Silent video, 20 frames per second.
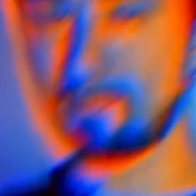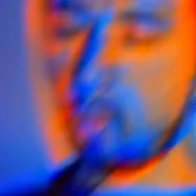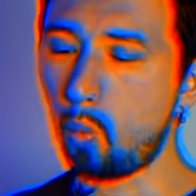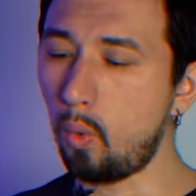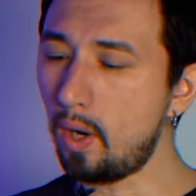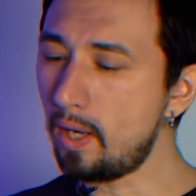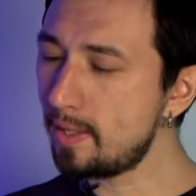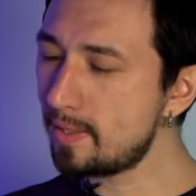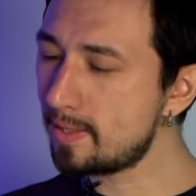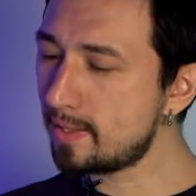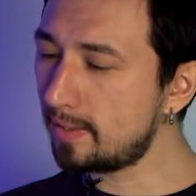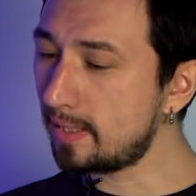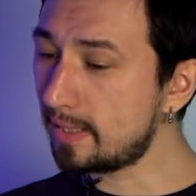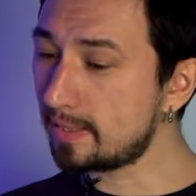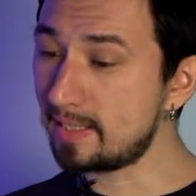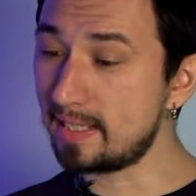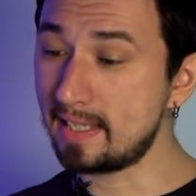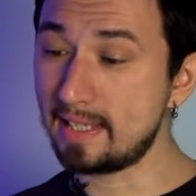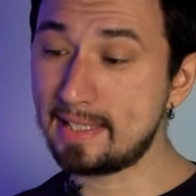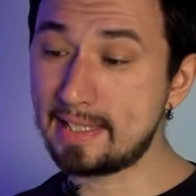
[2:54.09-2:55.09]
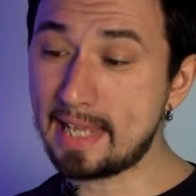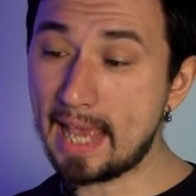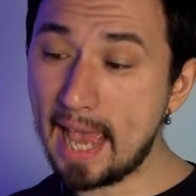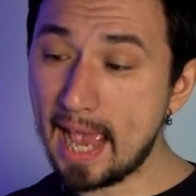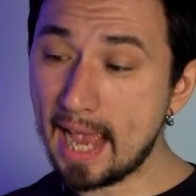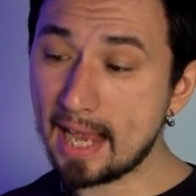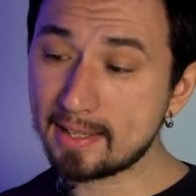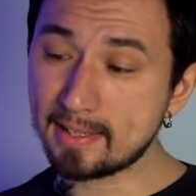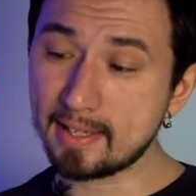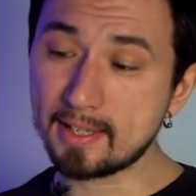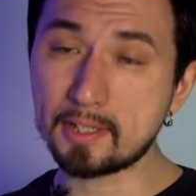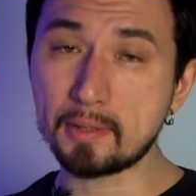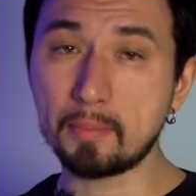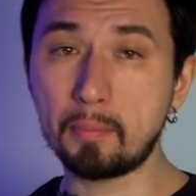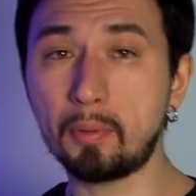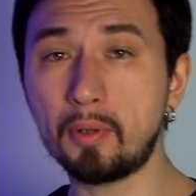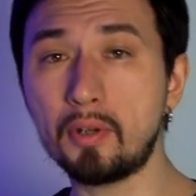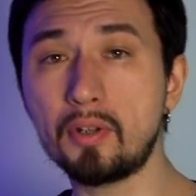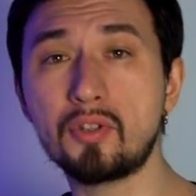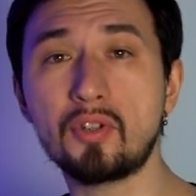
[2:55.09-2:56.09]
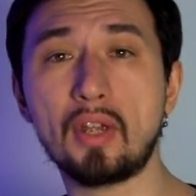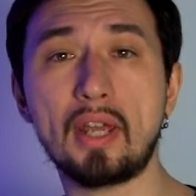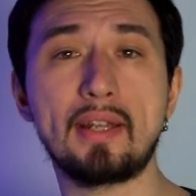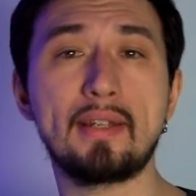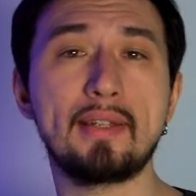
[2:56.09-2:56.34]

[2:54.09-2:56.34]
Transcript: When selecting tags, it's important to